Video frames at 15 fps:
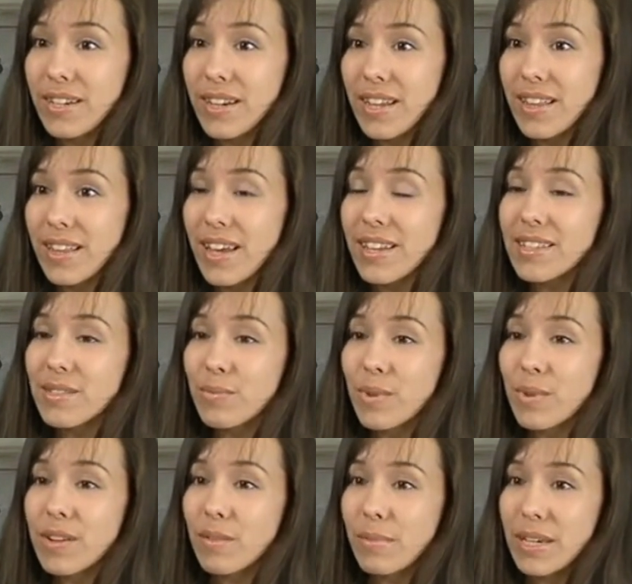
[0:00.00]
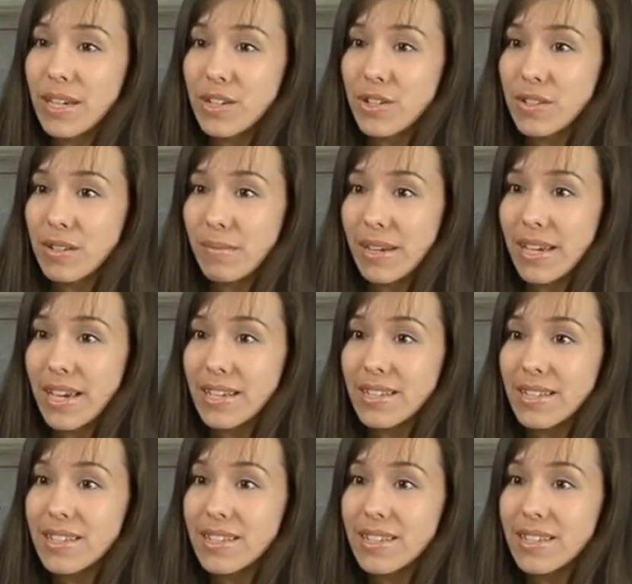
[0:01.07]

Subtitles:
And that's one of the big issues in my case,